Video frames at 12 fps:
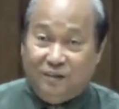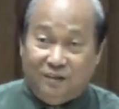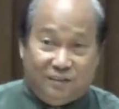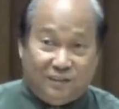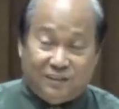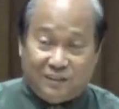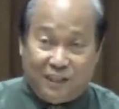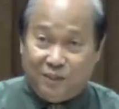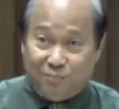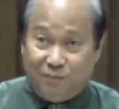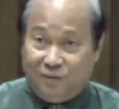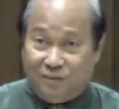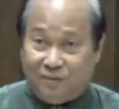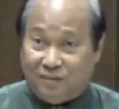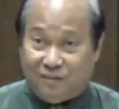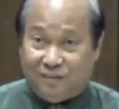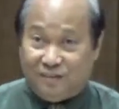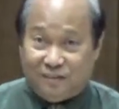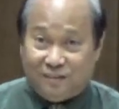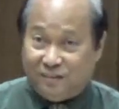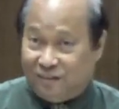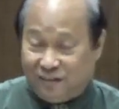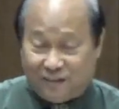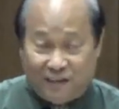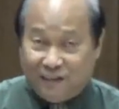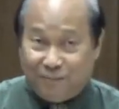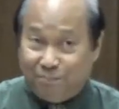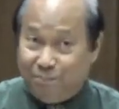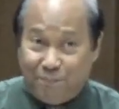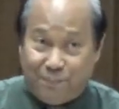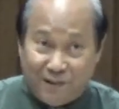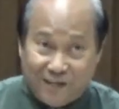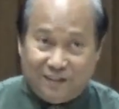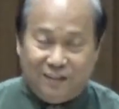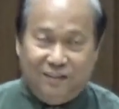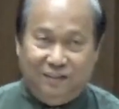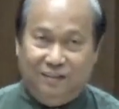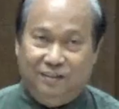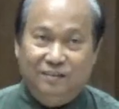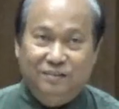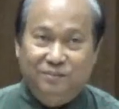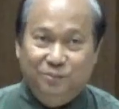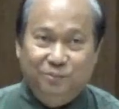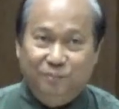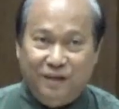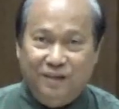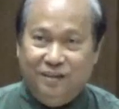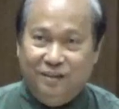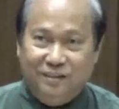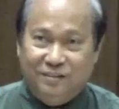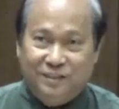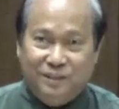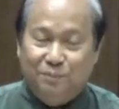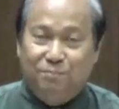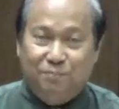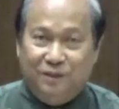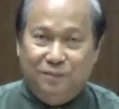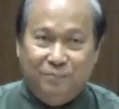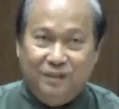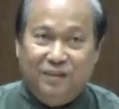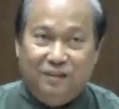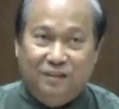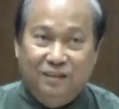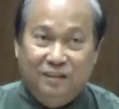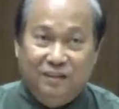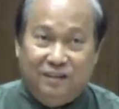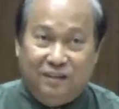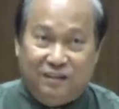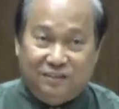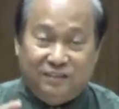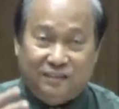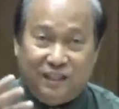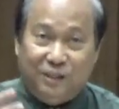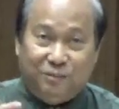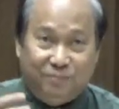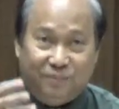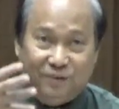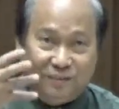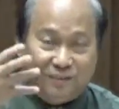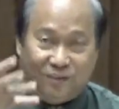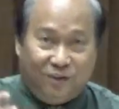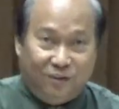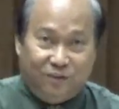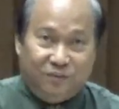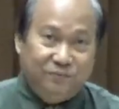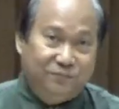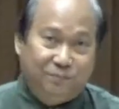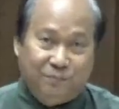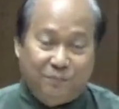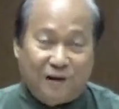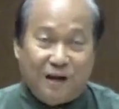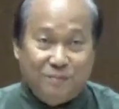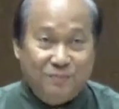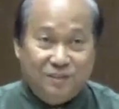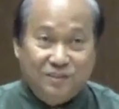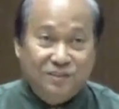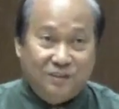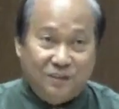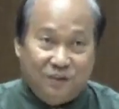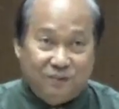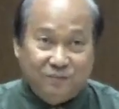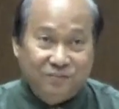the statement read barely may simply be a statement of promise of